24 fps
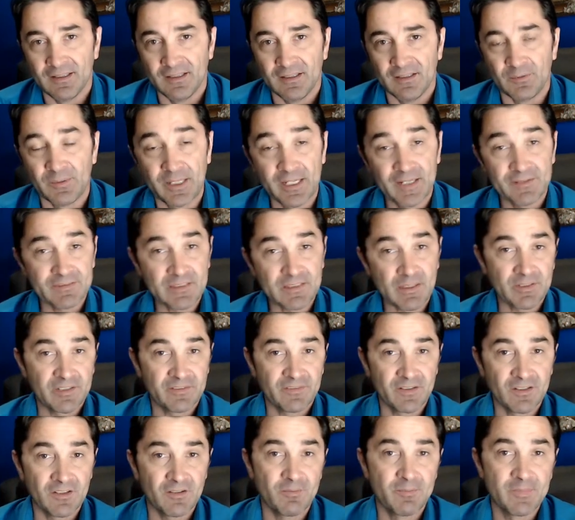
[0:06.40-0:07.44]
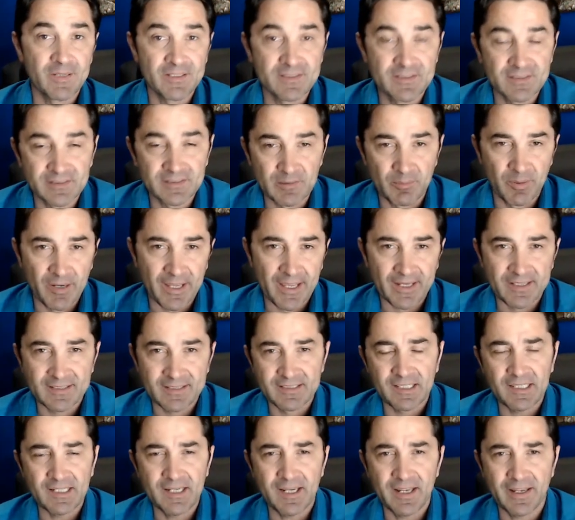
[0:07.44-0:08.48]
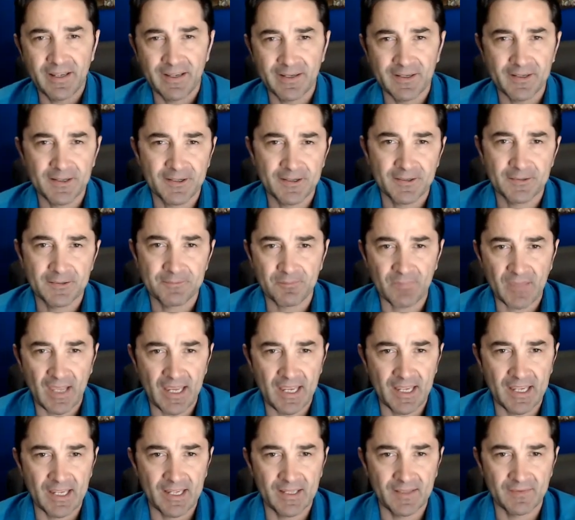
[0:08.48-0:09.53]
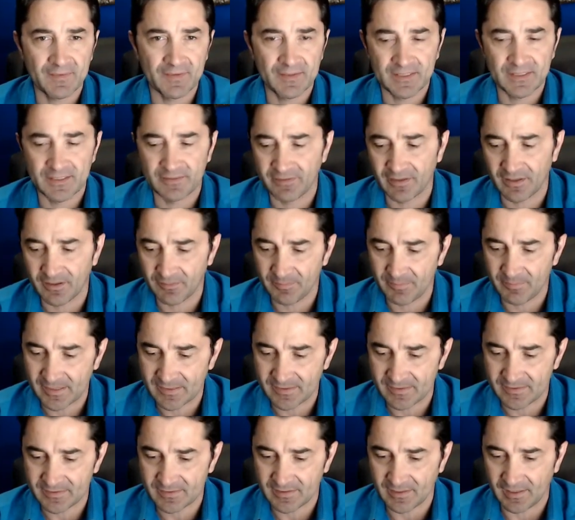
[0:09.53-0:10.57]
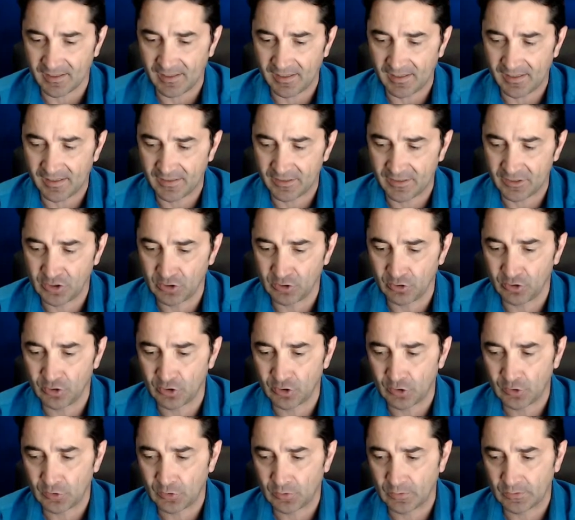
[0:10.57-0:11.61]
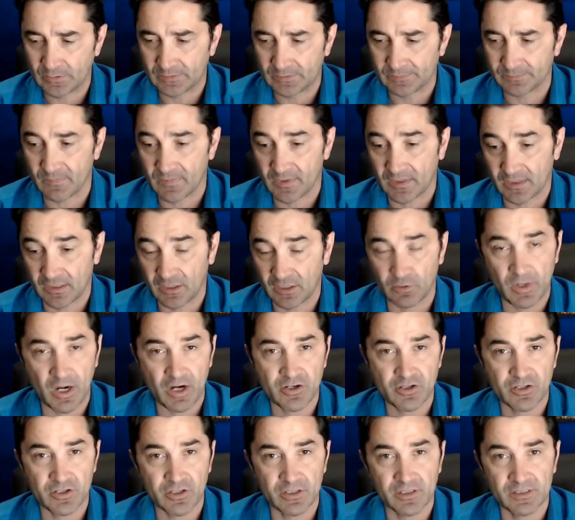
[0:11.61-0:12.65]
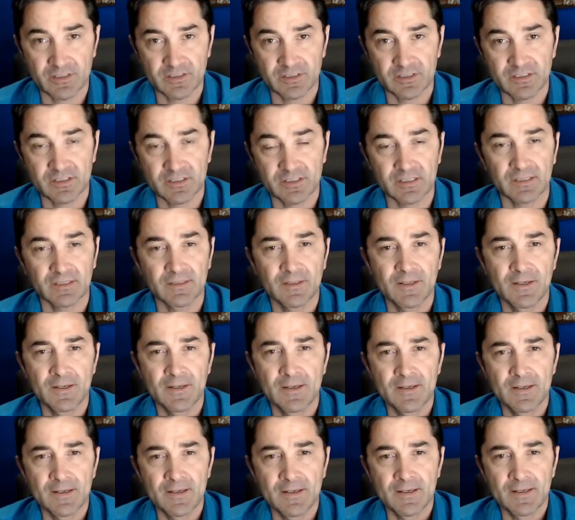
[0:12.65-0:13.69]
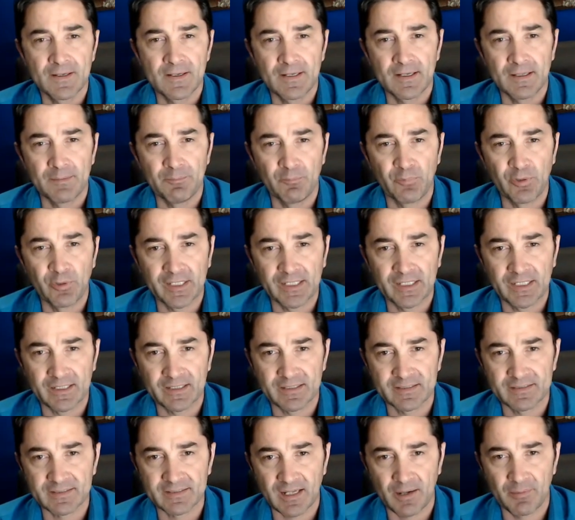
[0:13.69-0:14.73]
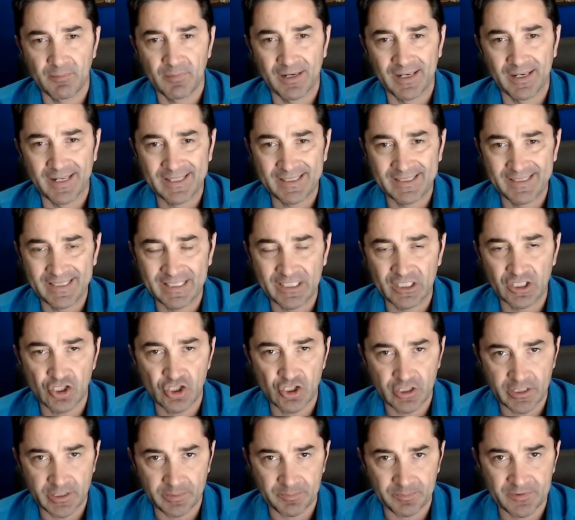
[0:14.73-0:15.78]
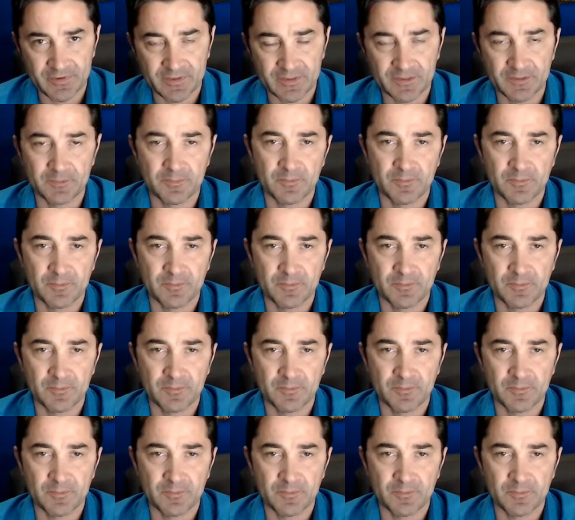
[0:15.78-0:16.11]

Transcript: We have some developments in the Black Sea, and the developments are due to the Russians bringing some landing ships